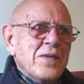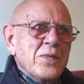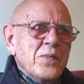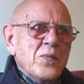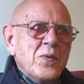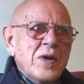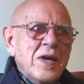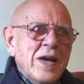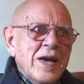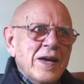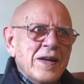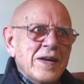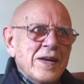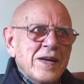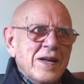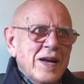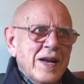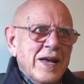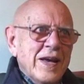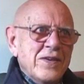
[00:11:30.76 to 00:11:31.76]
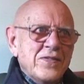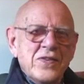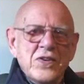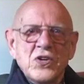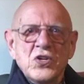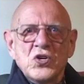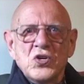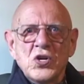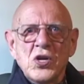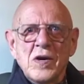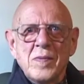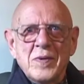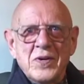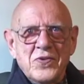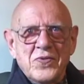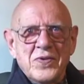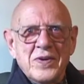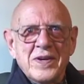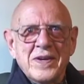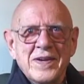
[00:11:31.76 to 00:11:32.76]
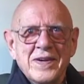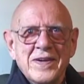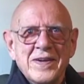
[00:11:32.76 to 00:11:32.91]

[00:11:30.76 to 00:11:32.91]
we had a class in geometry.